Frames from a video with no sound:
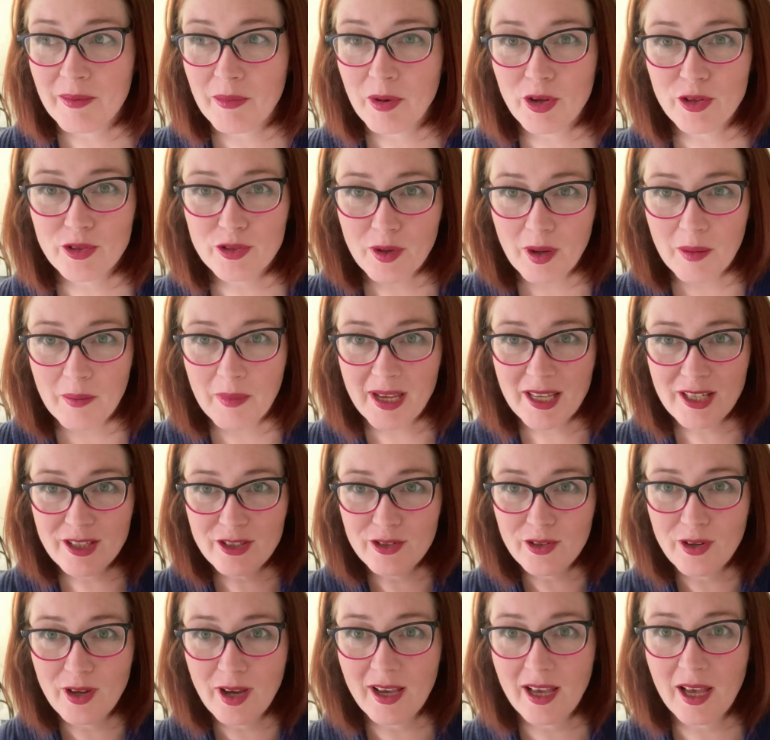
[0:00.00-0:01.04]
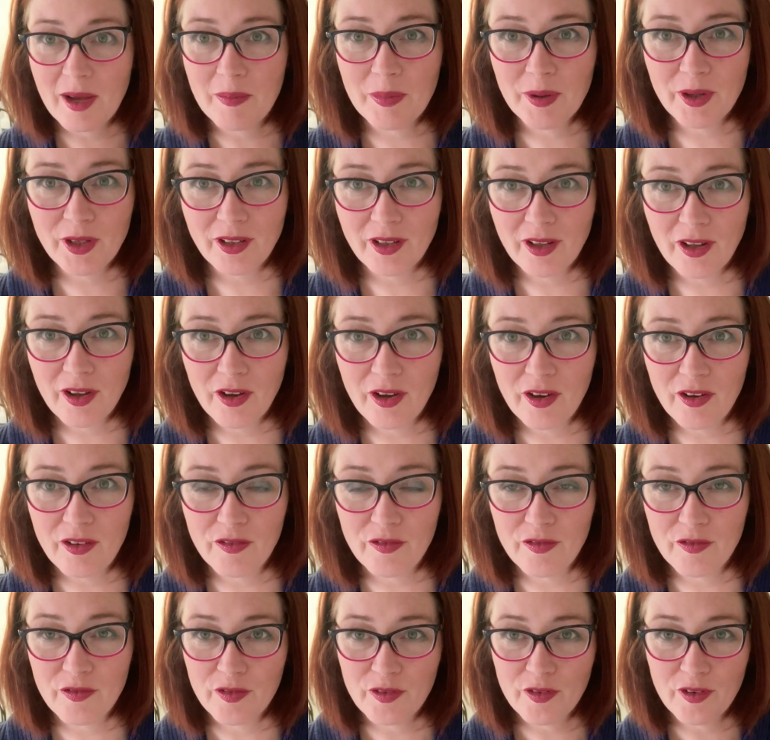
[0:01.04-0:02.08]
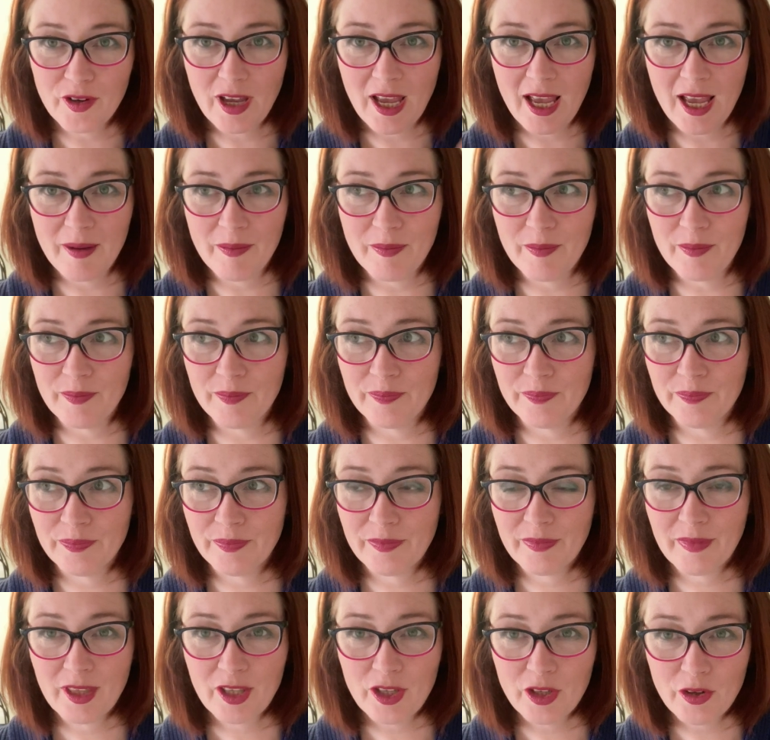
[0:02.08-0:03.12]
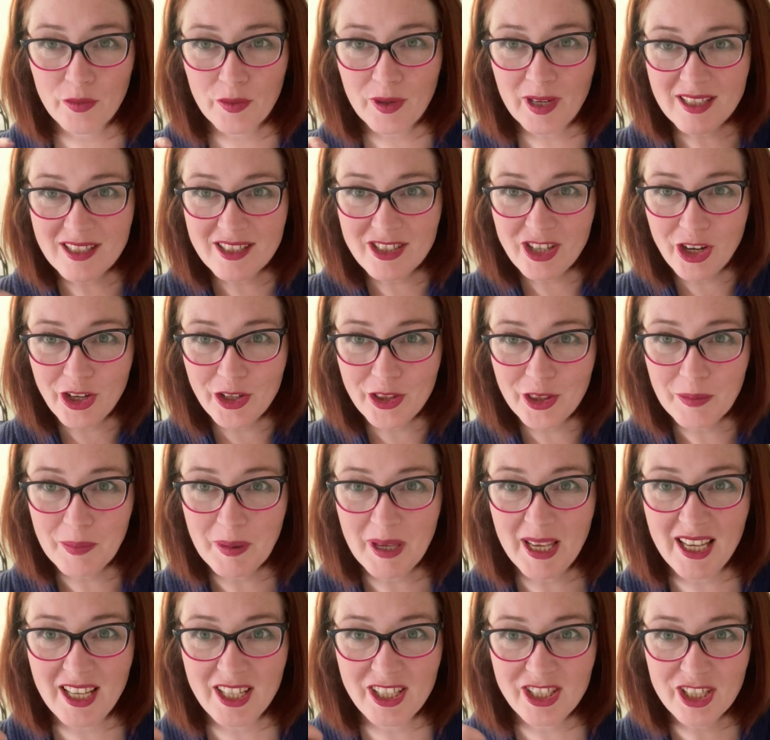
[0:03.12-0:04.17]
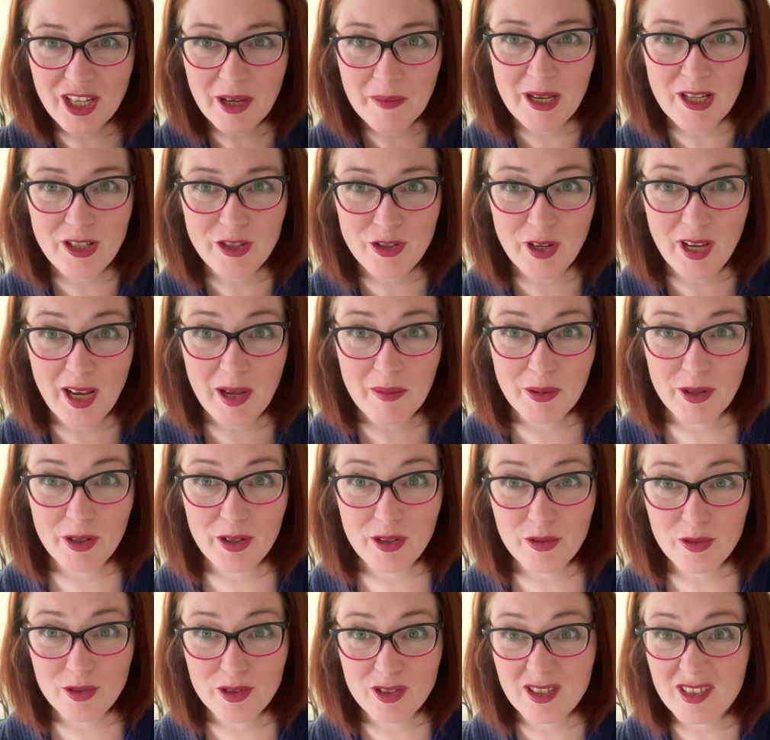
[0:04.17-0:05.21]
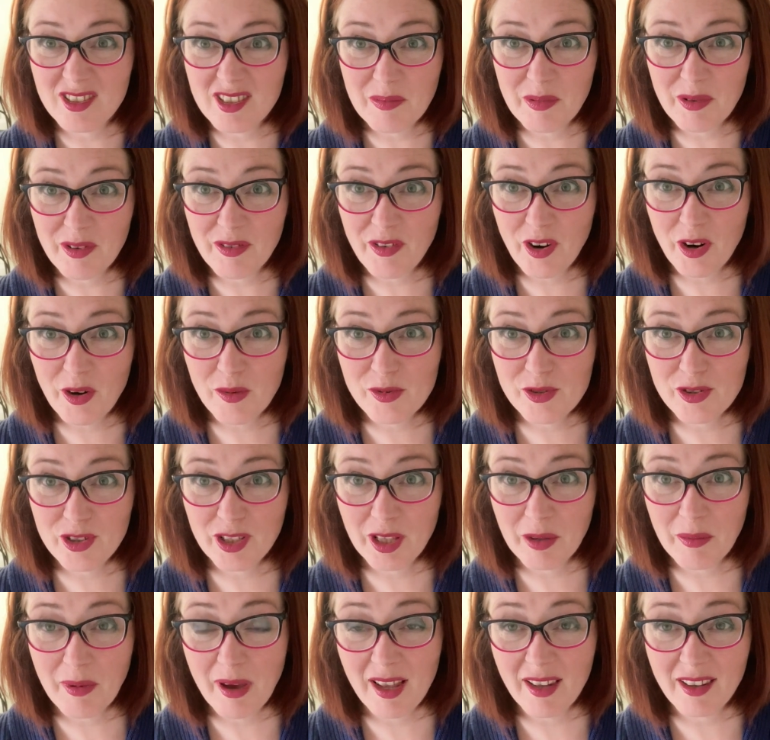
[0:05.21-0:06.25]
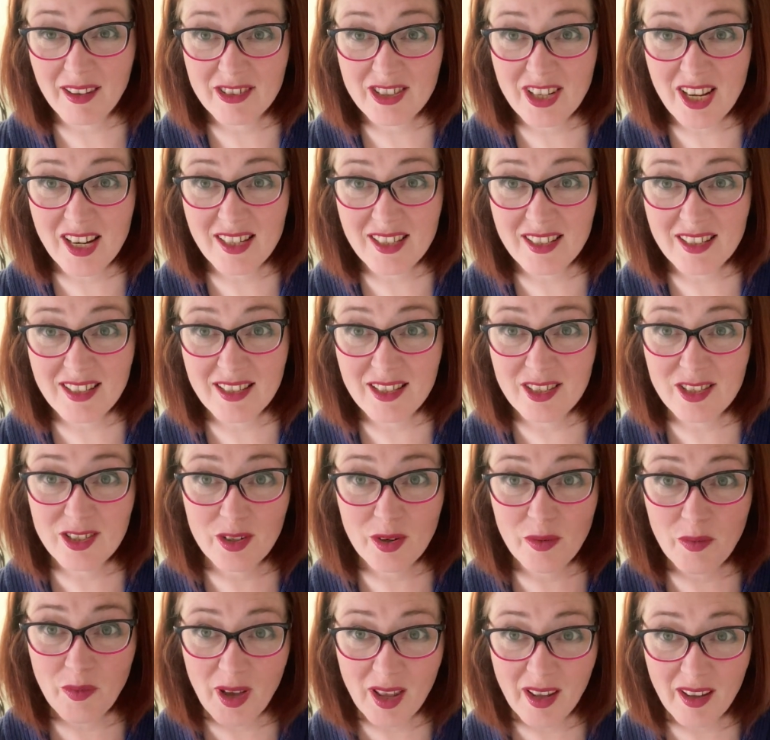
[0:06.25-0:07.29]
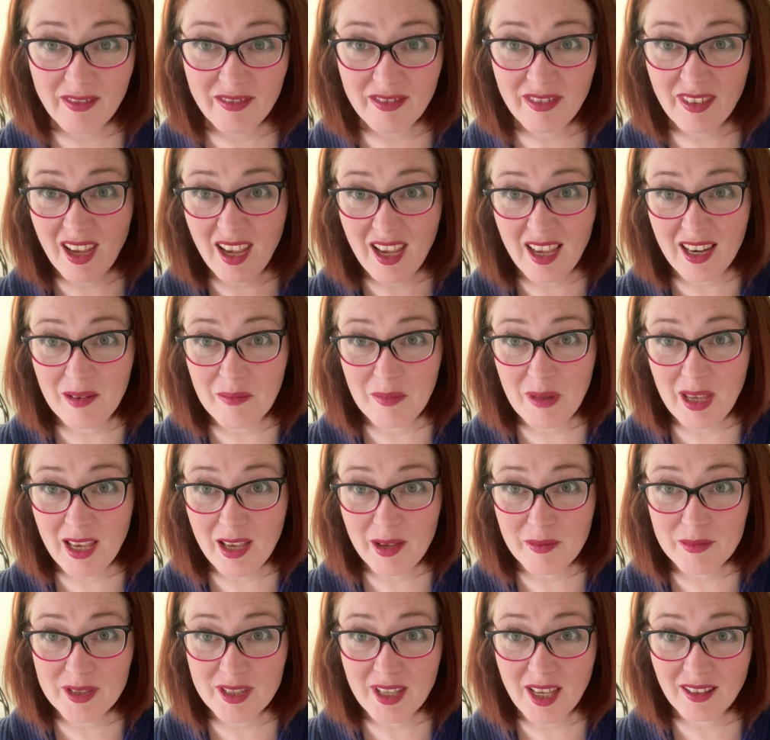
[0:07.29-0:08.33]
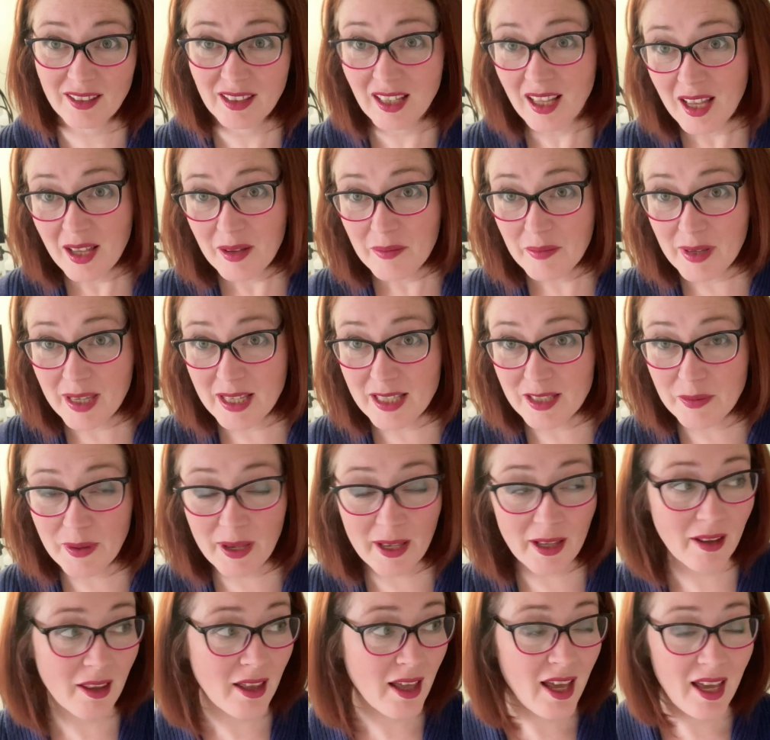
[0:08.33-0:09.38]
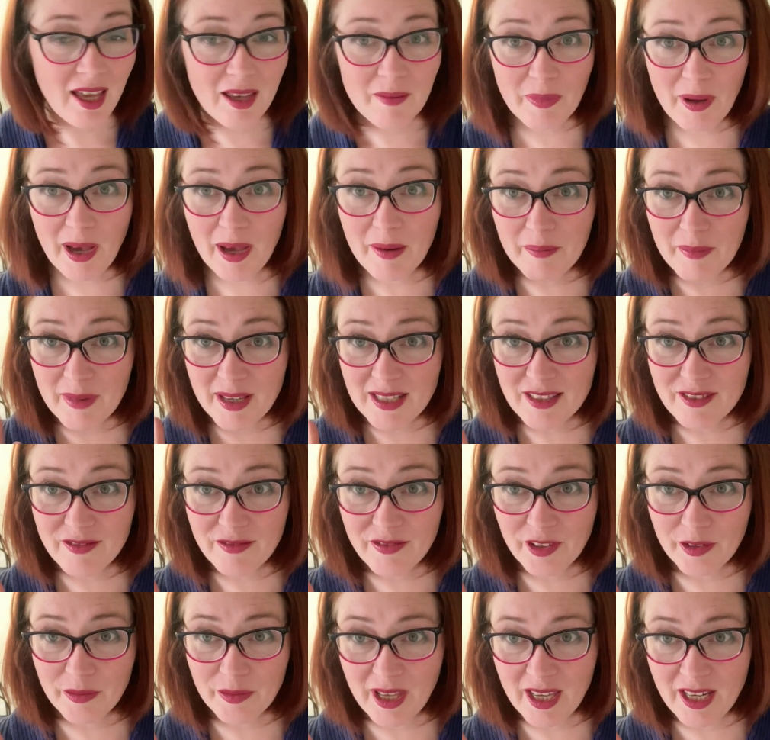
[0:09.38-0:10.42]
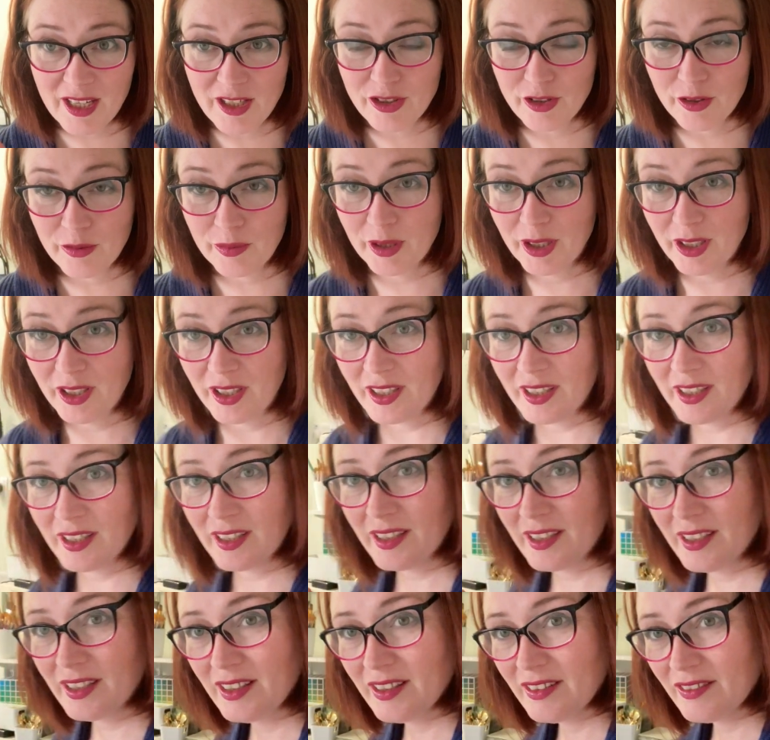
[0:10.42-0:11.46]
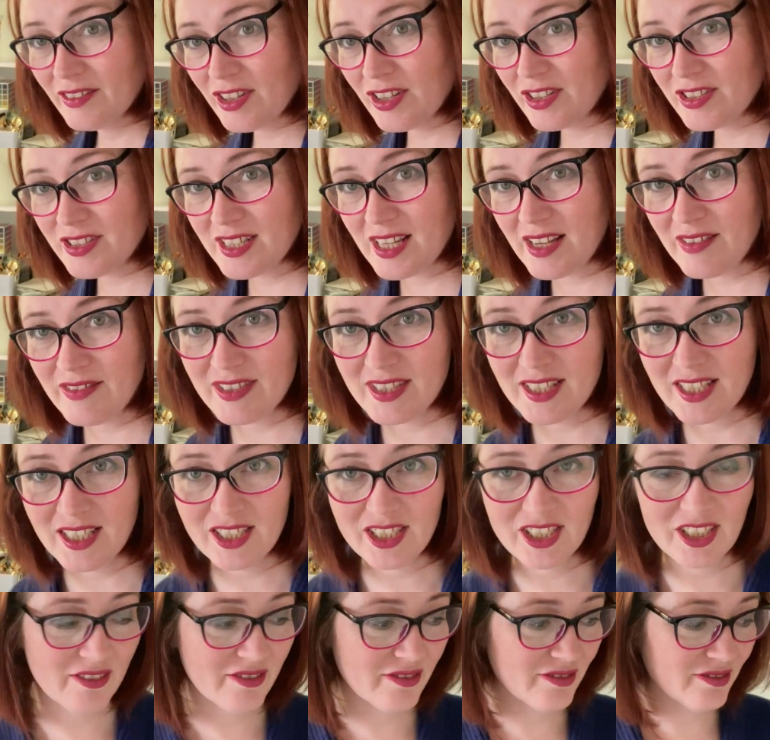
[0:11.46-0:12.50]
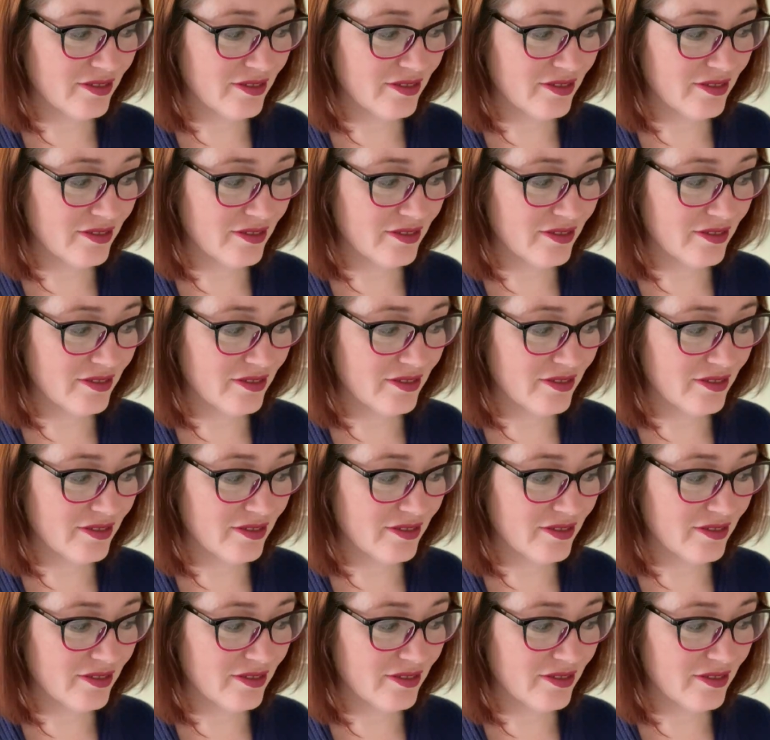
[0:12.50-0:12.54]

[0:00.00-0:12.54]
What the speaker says: Also, I might do a couple of, you know, when I turn the page, I might do a couple of those because they performed really well and they're dead easy to do. And while hair and makeup's done, may as well. But I must film that intro. But look, cause devastation.